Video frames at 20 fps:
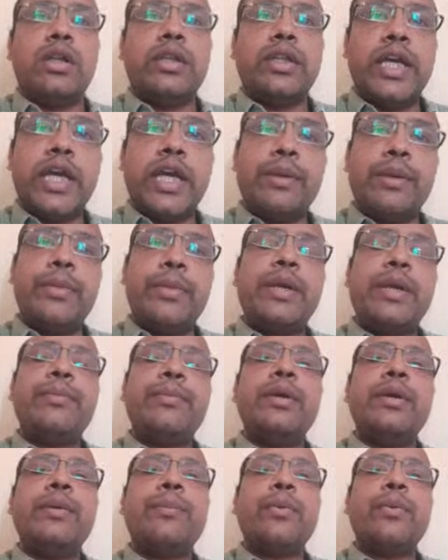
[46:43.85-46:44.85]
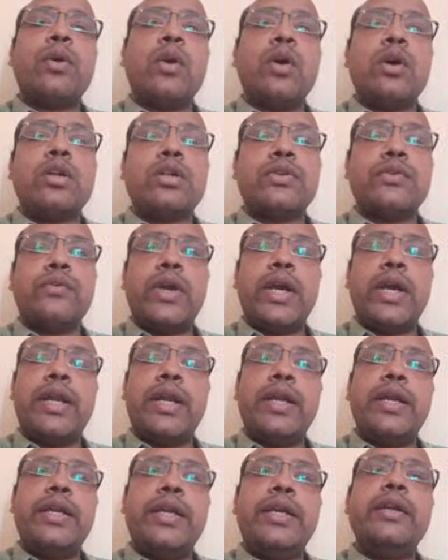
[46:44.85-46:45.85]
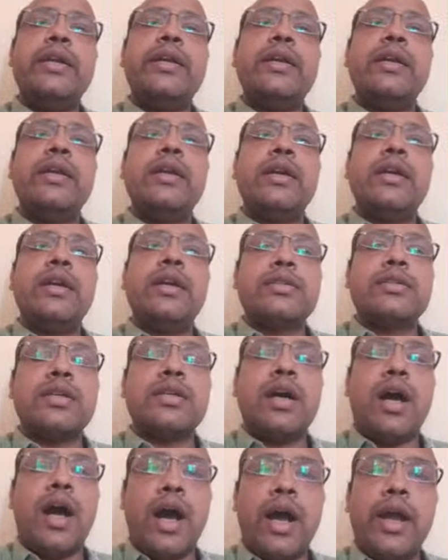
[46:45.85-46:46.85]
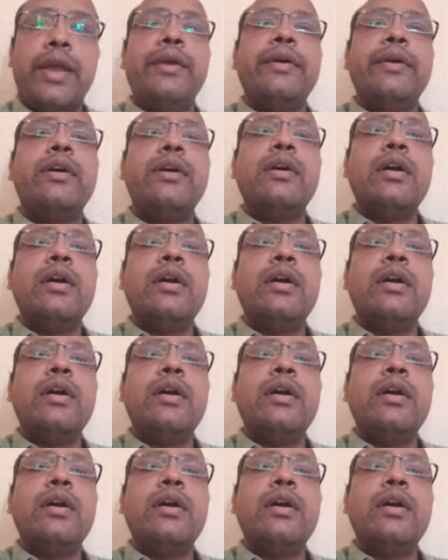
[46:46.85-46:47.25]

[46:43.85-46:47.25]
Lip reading: there may be a product variety is high,